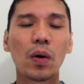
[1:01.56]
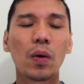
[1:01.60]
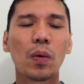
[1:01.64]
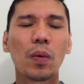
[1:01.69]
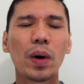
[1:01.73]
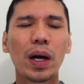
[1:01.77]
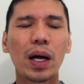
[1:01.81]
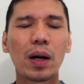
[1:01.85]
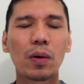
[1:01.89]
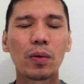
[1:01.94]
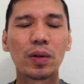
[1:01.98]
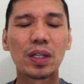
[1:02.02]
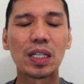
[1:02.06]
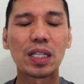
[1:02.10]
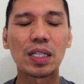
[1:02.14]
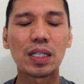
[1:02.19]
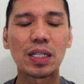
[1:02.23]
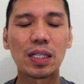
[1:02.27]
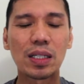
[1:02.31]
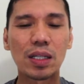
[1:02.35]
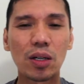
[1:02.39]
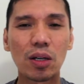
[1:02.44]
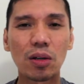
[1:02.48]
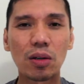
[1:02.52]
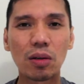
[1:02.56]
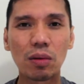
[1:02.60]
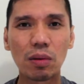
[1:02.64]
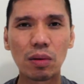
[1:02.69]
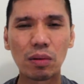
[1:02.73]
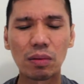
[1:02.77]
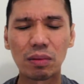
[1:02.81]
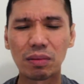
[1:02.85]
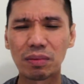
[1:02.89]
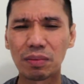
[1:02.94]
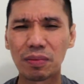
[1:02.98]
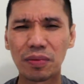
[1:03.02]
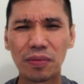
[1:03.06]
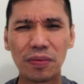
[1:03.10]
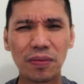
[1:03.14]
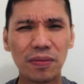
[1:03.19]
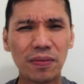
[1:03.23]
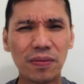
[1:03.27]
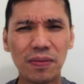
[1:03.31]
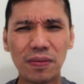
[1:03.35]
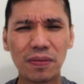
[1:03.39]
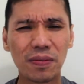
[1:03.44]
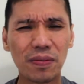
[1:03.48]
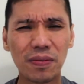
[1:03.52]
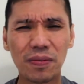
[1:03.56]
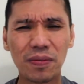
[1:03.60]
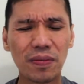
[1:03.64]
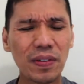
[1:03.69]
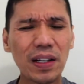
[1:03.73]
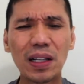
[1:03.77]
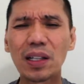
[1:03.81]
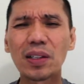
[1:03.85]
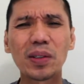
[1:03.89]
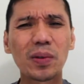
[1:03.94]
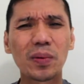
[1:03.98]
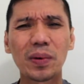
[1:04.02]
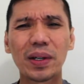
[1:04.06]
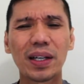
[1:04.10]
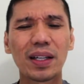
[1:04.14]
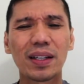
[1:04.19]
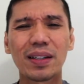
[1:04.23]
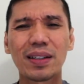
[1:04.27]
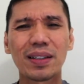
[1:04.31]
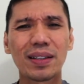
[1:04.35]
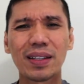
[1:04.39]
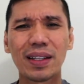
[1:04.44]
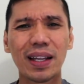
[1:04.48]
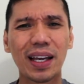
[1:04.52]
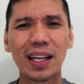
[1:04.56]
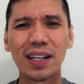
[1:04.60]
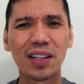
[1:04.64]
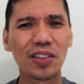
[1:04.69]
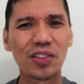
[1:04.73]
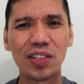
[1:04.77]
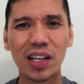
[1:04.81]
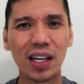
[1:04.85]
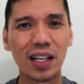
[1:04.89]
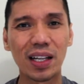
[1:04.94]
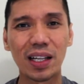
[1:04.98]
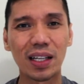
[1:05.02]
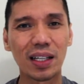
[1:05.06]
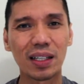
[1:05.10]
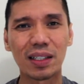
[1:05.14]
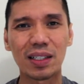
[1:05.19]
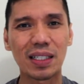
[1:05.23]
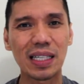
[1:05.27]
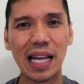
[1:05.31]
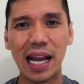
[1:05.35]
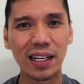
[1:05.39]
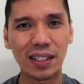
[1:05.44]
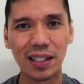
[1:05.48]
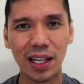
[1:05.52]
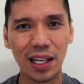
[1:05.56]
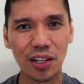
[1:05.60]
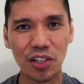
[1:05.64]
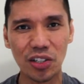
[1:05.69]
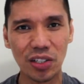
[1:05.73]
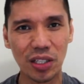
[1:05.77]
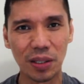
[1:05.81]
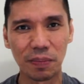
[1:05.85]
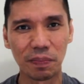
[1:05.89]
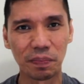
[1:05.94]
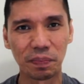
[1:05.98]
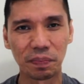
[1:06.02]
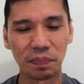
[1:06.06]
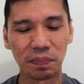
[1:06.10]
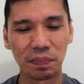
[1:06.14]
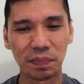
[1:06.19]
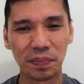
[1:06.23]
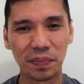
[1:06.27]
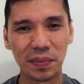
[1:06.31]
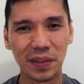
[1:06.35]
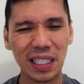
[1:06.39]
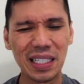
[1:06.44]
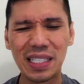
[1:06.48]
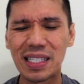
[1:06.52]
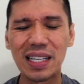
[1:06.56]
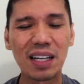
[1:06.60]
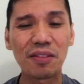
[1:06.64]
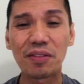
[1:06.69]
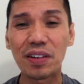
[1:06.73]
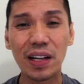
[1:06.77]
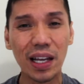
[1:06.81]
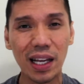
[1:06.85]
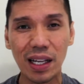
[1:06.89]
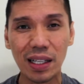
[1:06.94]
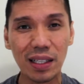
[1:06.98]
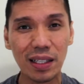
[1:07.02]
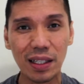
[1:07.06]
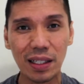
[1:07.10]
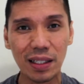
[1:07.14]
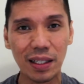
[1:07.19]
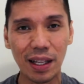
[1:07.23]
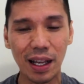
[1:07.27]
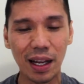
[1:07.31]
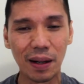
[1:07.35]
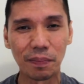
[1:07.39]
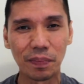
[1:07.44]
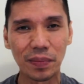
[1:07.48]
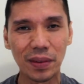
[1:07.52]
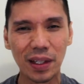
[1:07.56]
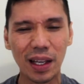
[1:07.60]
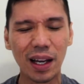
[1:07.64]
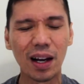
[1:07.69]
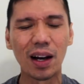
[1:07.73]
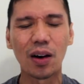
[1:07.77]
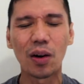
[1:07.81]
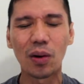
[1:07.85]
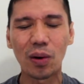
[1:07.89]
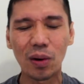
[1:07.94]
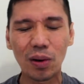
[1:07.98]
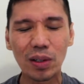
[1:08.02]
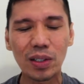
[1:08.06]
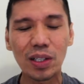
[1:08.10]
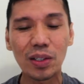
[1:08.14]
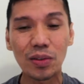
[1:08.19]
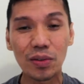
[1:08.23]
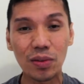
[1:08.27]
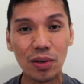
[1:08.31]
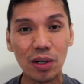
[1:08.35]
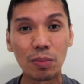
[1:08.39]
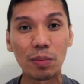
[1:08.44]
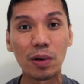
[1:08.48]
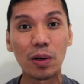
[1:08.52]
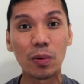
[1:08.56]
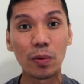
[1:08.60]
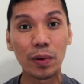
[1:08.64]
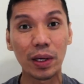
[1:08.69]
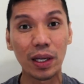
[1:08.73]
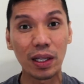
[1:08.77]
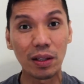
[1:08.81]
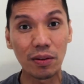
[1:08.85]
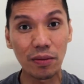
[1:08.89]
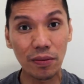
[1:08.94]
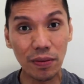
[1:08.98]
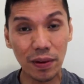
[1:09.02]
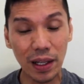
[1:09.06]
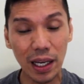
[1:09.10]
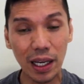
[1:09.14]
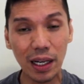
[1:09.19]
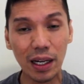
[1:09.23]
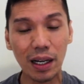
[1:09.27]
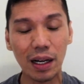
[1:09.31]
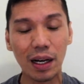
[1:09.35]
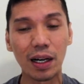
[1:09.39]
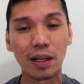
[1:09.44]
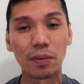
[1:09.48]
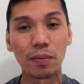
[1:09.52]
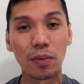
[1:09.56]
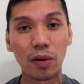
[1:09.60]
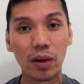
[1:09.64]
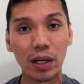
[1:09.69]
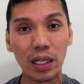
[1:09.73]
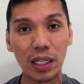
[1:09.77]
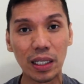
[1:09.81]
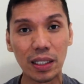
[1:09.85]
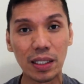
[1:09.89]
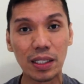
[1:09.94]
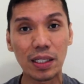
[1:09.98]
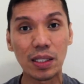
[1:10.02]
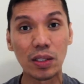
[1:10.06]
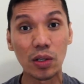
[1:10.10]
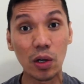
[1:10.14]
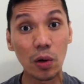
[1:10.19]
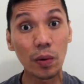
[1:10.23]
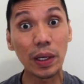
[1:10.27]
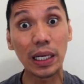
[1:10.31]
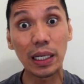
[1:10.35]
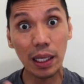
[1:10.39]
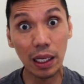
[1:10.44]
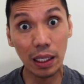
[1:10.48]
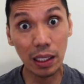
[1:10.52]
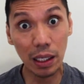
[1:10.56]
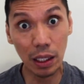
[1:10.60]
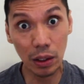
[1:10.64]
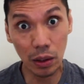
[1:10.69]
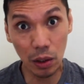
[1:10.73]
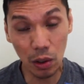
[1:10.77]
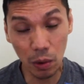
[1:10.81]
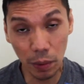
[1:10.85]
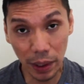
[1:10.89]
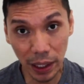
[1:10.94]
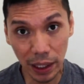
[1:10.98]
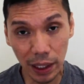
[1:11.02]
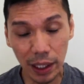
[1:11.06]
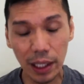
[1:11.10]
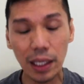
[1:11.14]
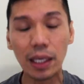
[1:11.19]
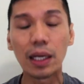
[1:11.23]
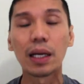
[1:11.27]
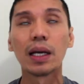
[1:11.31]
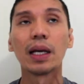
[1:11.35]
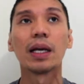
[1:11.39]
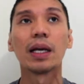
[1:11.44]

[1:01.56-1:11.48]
where we're so filled with energetic stagnation. It's never ending there. Yeah. All the trauma we inflict our bodies knowingly and unknowingly,